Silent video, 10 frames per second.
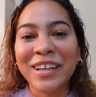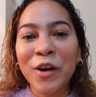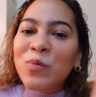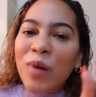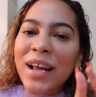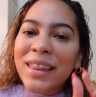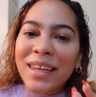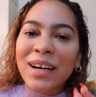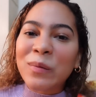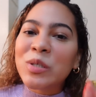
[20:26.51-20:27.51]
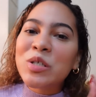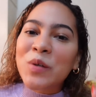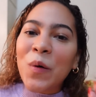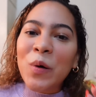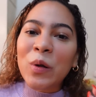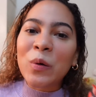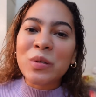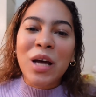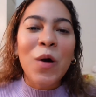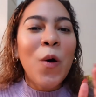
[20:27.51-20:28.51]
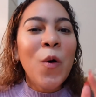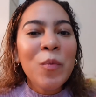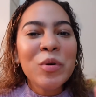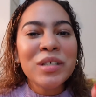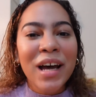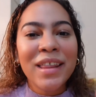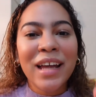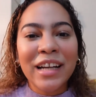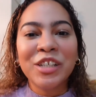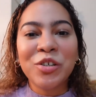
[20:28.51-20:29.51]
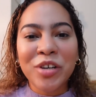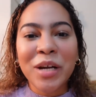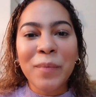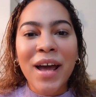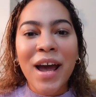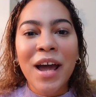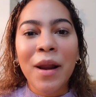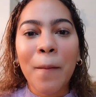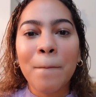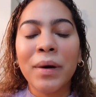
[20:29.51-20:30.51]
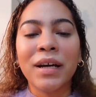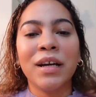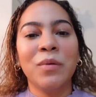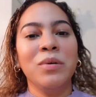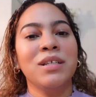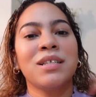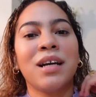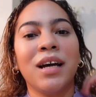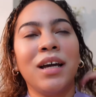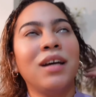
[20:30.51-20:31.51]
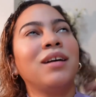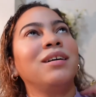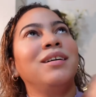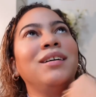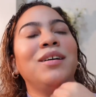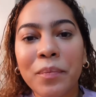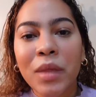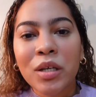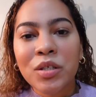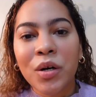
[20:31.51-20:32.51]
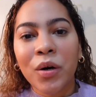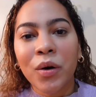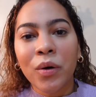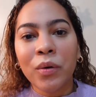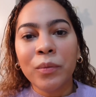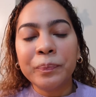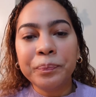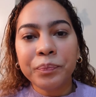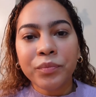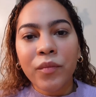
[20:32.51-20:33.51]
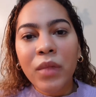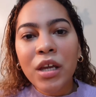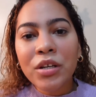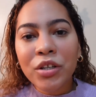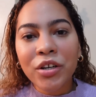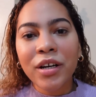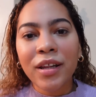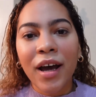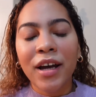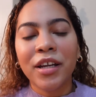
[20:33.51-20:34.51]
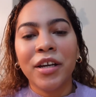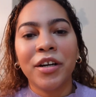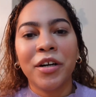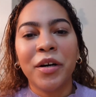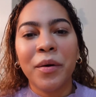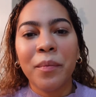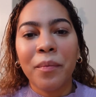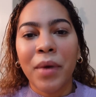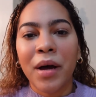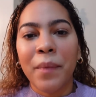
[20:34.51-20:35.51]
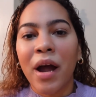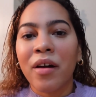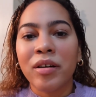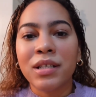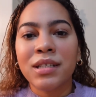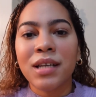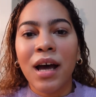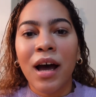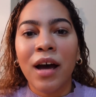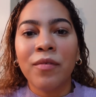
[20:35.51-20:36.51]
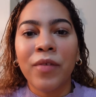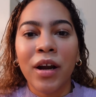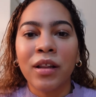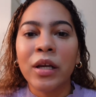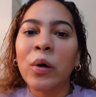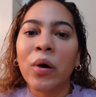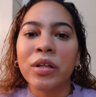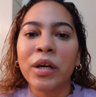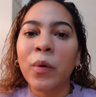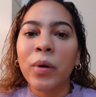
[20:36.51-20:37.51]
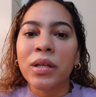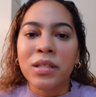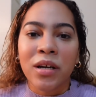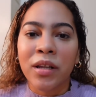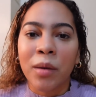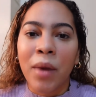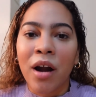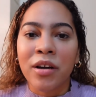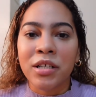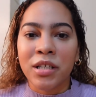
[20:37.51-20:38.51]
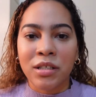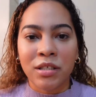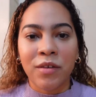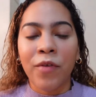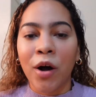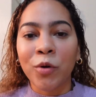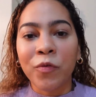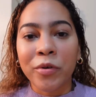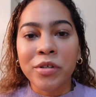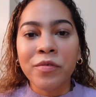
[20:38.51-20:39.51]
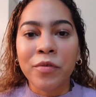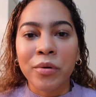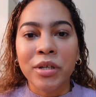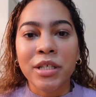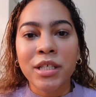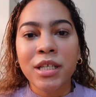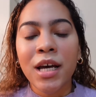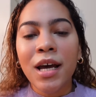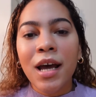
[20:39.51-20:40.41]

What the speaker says: It was right there, it was so close. I almost had that degree in my hand, but it was like, so during that year, my parents had finally called it quits on their marriage and filed for divorce.